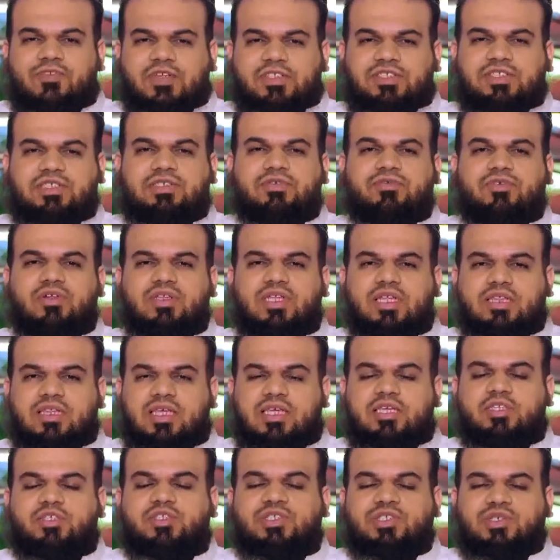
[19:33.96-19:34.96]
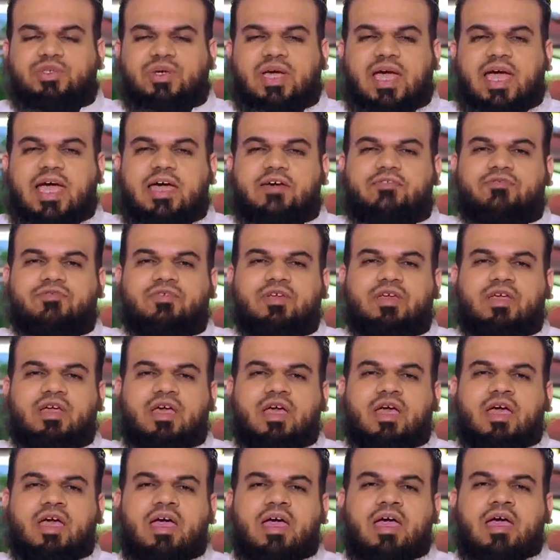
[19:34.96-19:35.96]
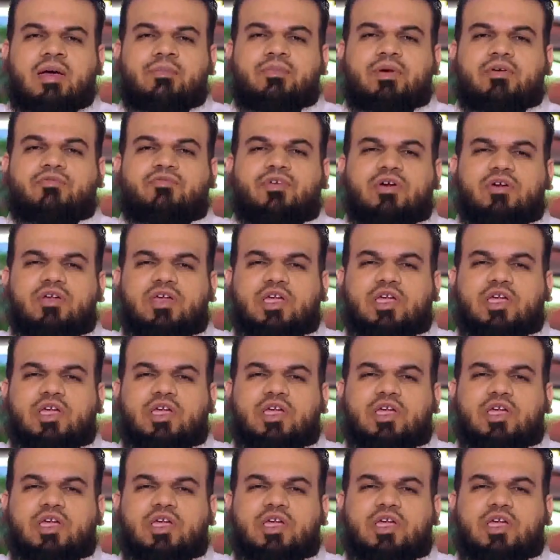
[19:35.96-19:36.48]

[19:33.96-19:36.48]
But very quickly, one of them